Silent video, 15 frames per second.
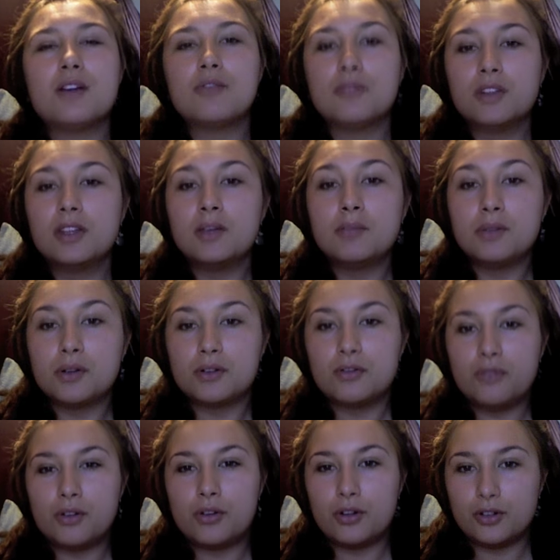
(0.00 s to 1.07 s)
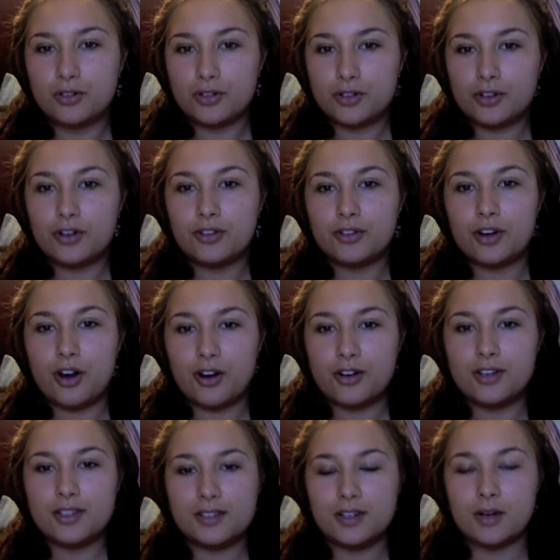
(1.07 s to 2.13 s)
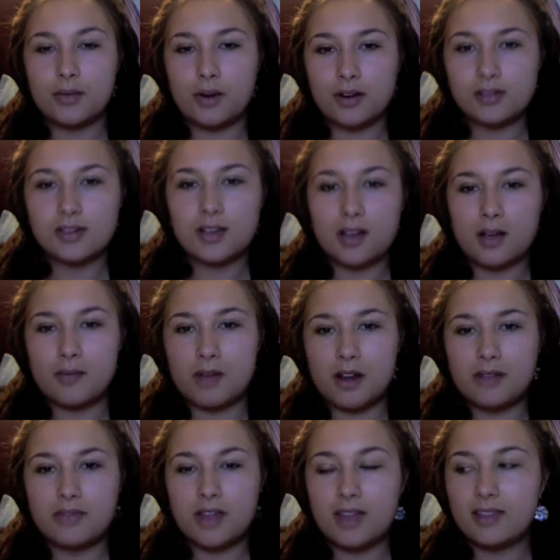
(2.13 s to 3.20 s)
Really beautiful culture and artistic works can come out of that.